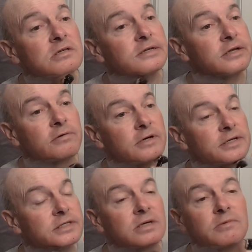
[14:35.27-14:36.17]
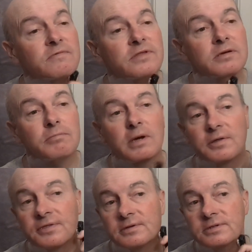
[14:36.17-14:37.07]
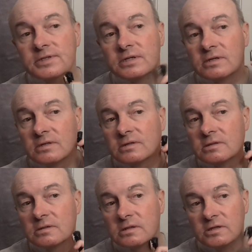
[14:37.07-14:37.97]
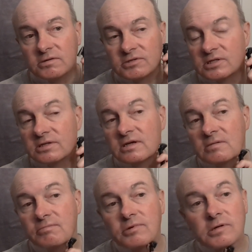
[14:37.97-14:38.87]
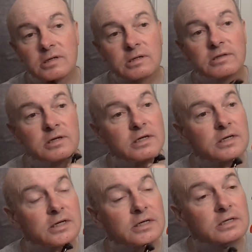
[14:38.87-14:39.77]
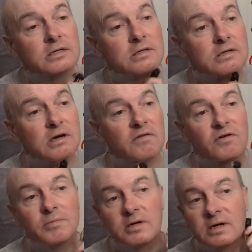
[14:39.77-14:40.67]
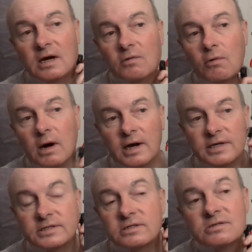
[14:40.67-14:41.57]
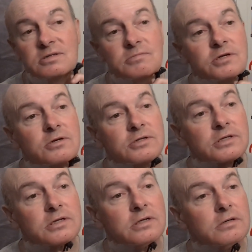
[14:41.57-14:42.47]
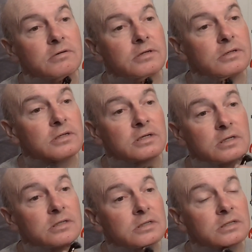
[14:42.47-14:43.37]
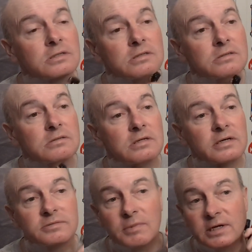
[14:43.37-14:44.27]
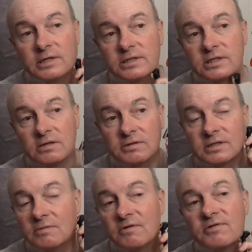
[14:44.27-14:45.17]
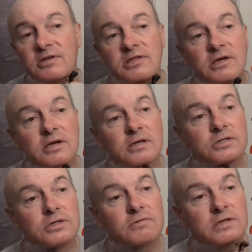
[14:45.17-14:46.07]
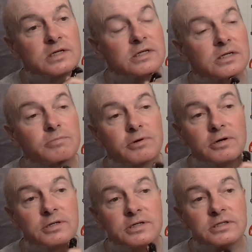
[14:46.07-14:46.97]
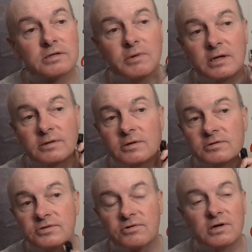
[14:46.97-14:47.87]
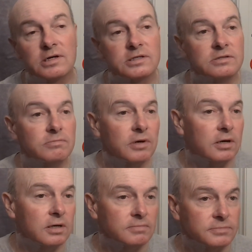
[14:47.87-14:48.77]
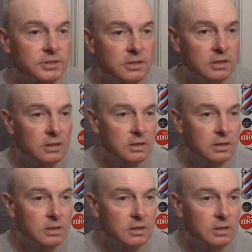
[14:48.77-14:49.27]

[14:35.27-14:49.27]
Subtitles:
And anyway, some of the methods used in that book, the government got wise to them years ago and has made it so some of the things you would need to purchase to make those drugs and bombs